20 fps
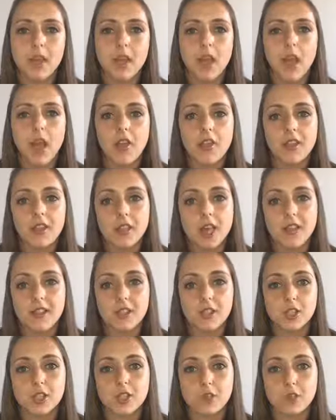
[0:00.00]
Other
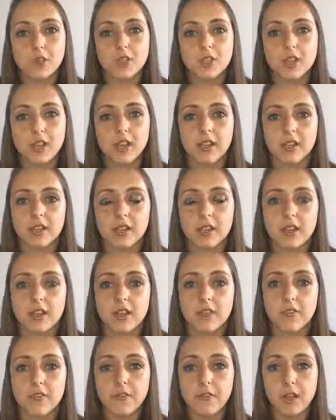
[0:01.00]
challenges we've done
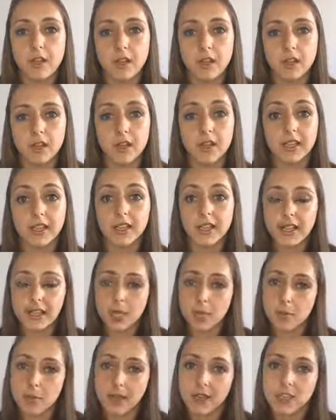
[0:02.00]
kind of
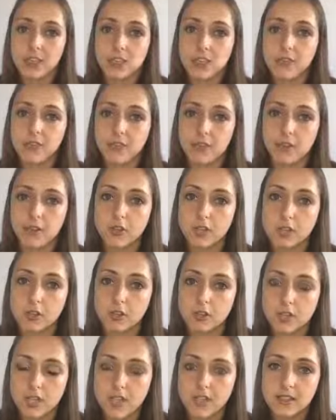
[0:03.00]
link back to the
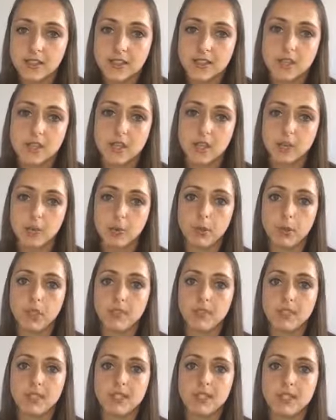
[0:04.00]
functional tests that I
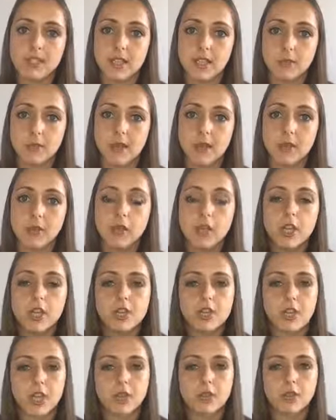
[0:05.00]
previously said about.
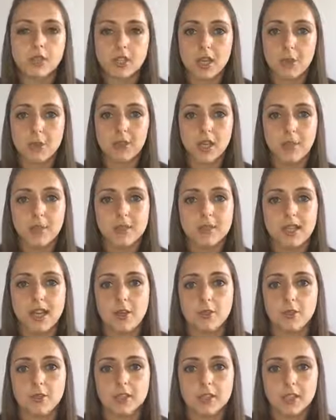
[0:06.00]
So stepping up and down
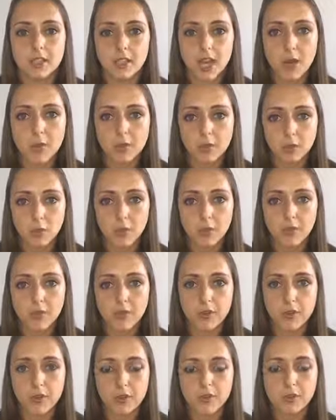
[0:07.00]
on the step was one of
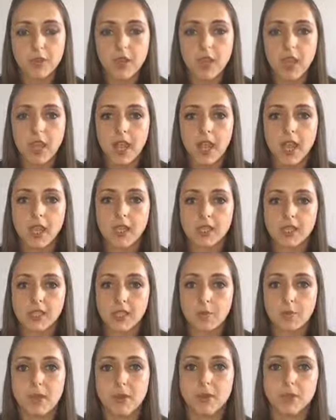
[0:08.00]
them, and I get
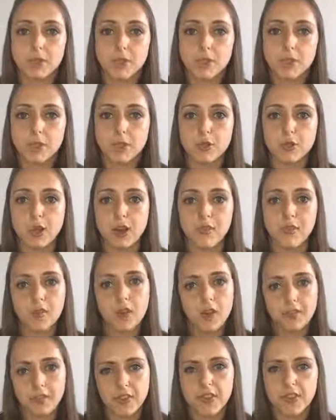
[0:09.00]
people to do that for
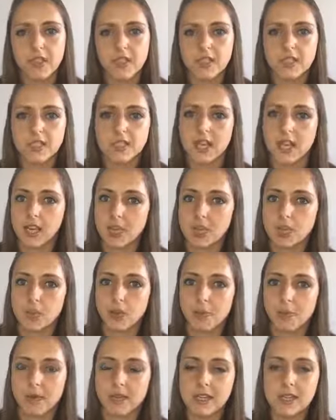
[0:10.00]
either 30 seconds or
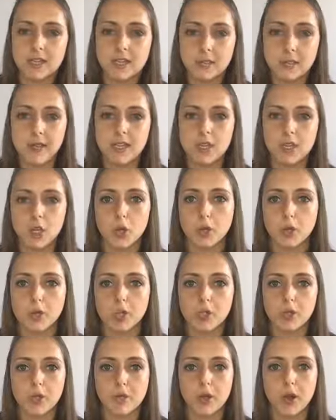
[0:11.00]
a minute, depending on which
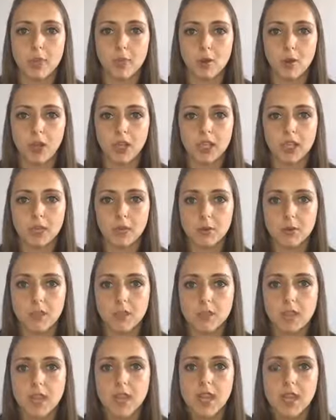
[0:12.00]
group I'm working with.
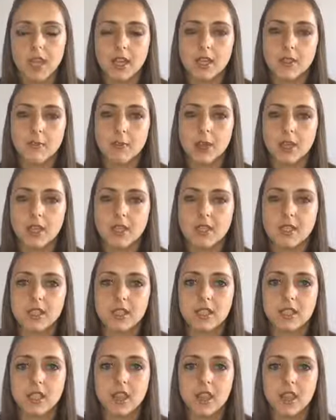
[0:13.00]
And the
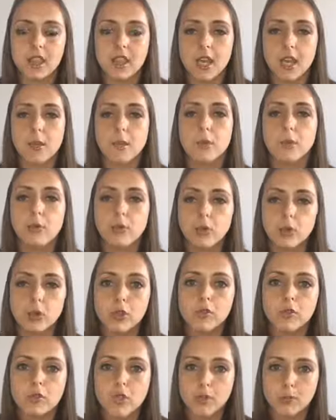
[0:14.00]
person that
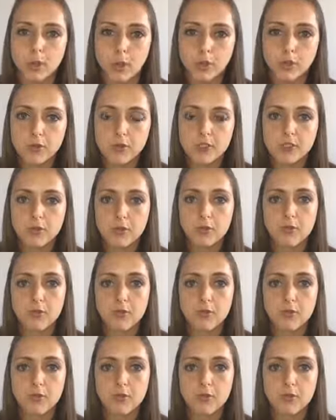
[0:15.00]
improves the most